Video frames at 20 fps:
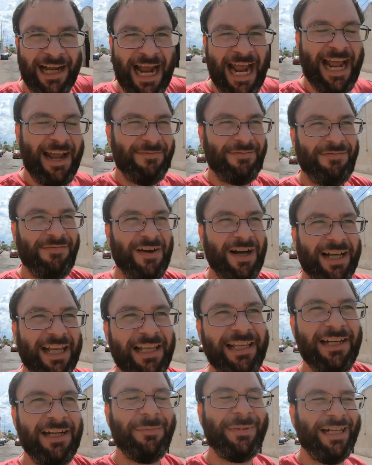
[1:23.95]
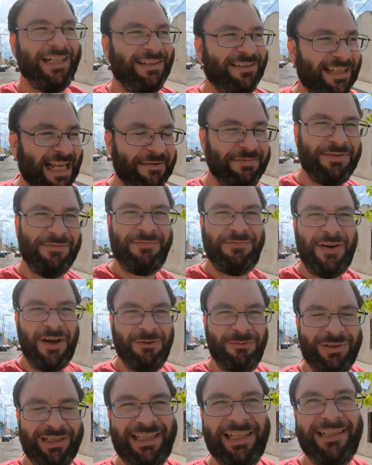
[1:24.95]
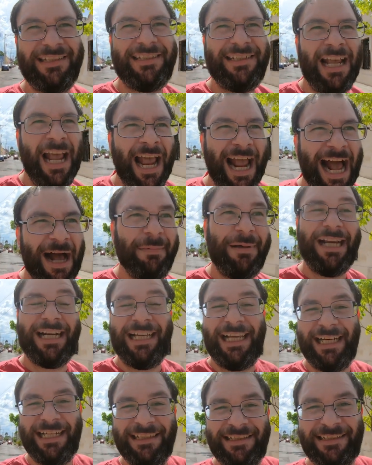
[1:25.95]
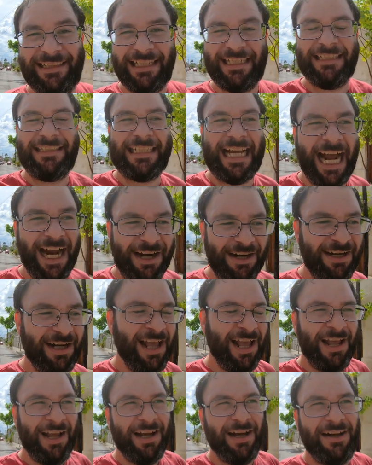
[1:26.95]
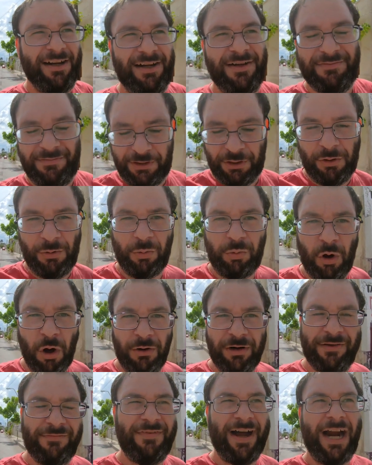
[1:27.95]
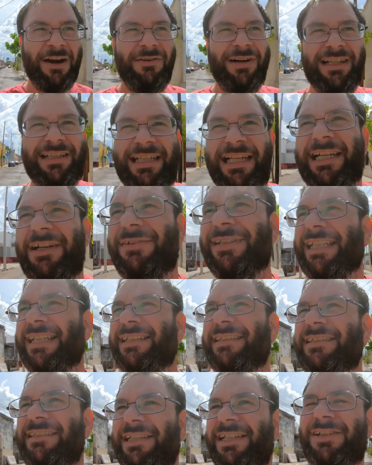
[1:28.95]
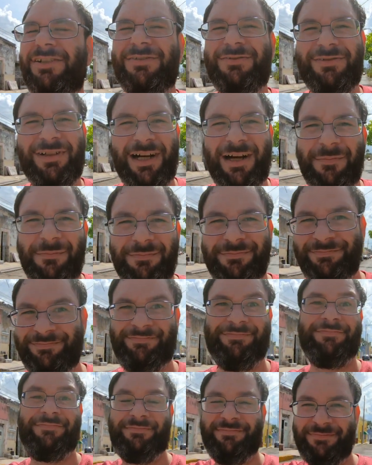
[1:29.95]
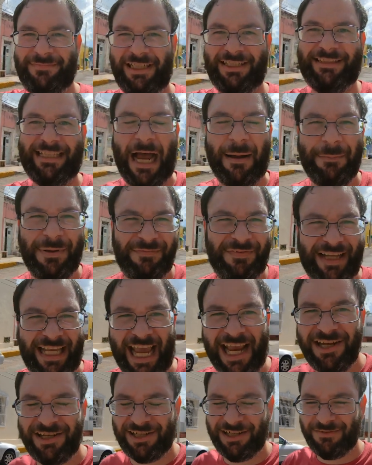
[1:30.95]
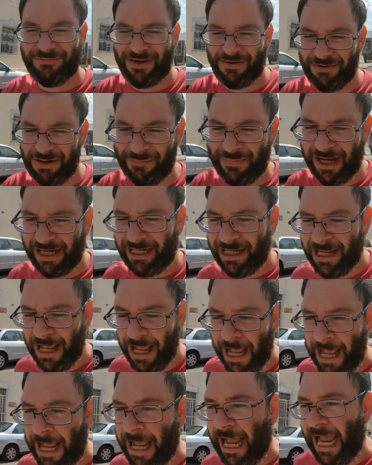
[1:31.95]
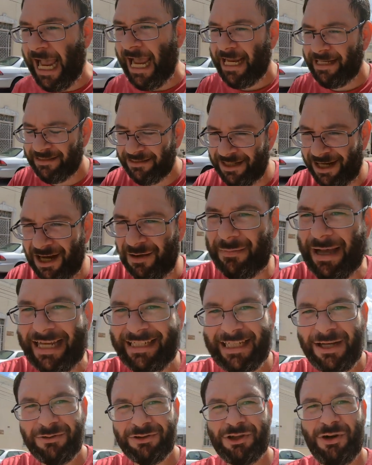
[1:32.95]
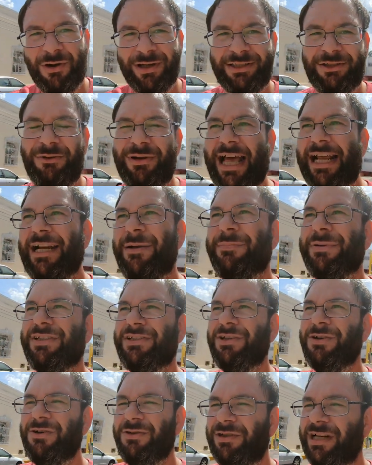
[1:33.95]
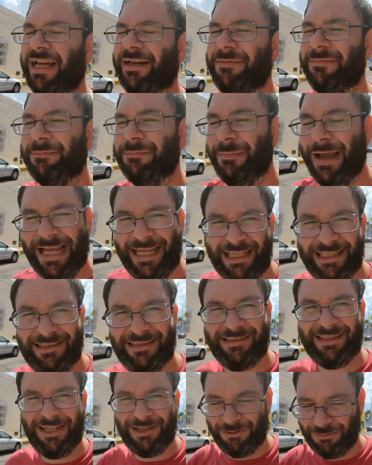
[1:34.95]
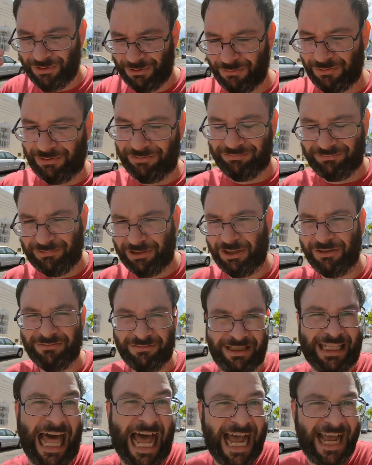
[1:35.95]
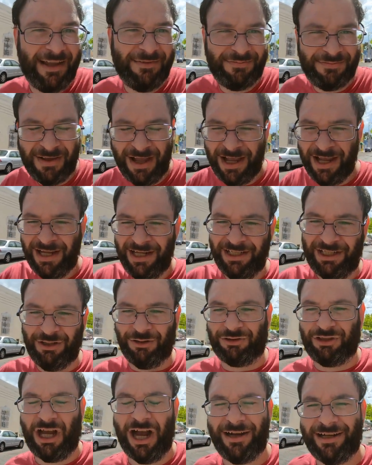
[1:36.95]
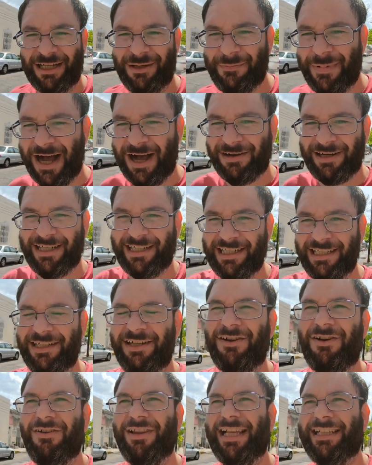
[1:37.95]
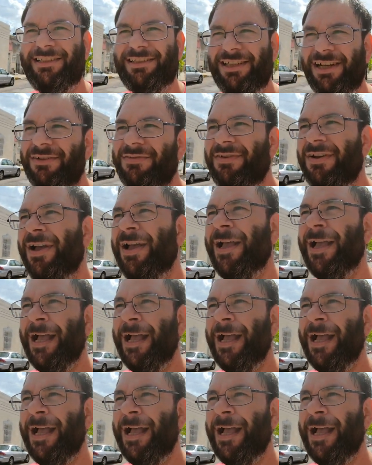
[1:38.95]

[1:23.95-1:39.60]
ah, fuck it, you know what I mean? Let's just have some fun with this. I'm kind of getting sick and tired of the whole coronavirus and everything, you know, um, the zombification of everybody. And um, as I was going through that episode and making, you know, we were live, you know, talking about it and, and all that stuff,